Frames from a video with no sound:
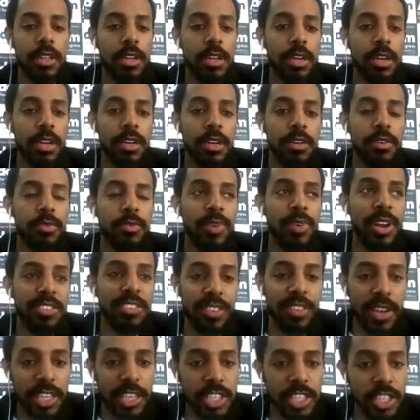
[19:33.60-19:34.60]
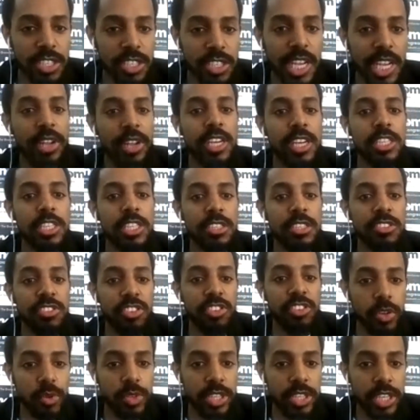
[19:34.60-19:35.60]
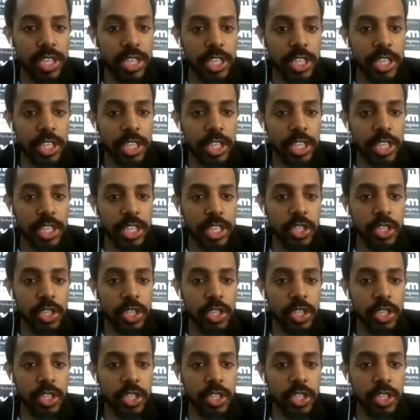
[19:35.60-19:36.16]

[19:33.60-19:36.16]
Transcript: residential segregation is a huge issue.